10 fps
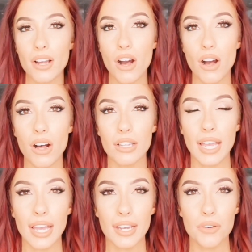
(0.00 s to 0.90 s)
haul
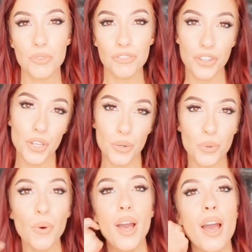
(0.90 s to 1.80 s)
and
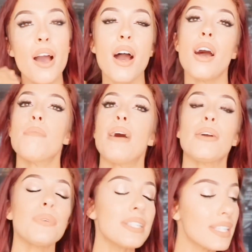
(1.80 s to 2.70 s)
review.
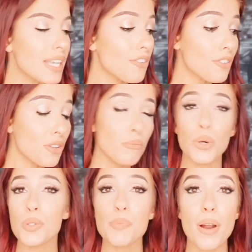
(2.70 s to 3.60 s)
I would say for the
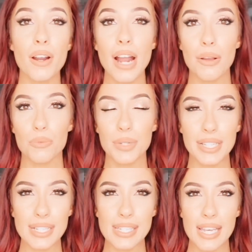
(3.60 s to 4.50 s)
most part, I
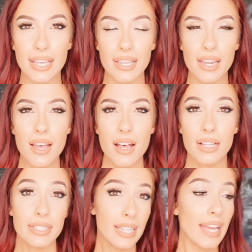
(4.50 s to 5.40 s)
really did
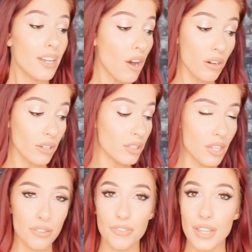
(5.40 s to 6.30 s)
like all
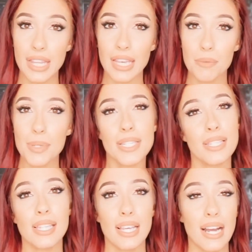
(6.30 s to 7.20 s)
of the
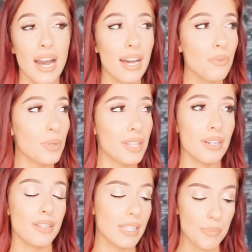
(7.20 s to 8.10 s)
pieces I got, with the
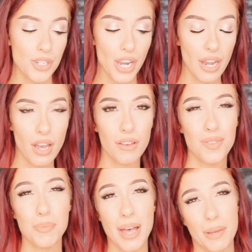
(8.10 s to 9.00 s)
exception of
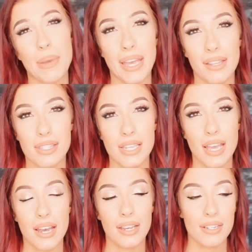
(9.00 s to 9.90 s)
the black pants
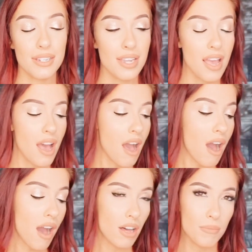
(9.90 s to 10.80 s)
and
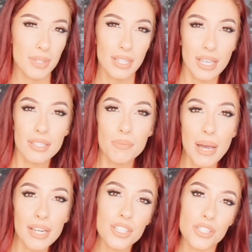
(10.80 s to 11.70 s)
the lace
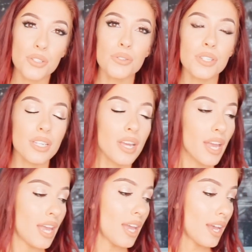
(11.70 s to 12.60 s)
bodysuit.
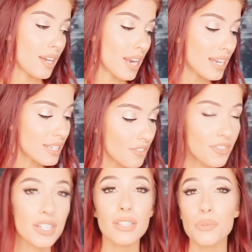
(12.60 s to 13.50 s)
And I
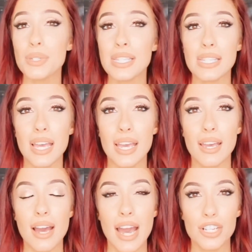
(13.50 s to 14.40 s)
definitely would
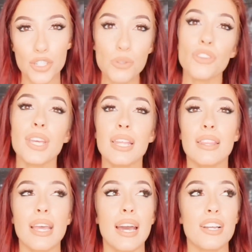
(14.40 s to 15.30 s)
say I do
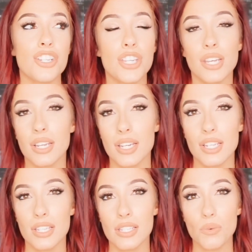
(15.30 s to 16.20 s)
think that Shein
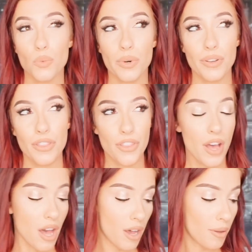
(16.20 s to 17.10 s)
is worth,
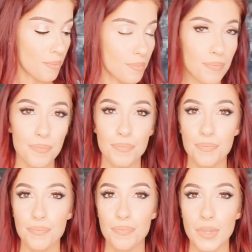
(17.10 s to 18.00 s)

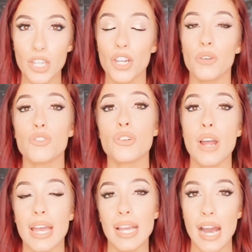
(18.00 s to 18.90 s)
you know,
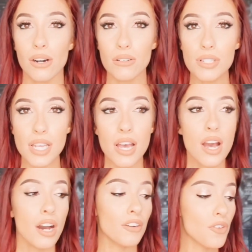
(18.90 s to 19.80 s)
trying out.
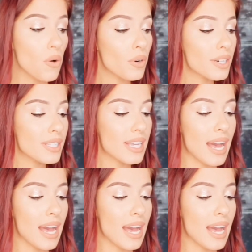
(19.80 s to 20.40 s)
Of course,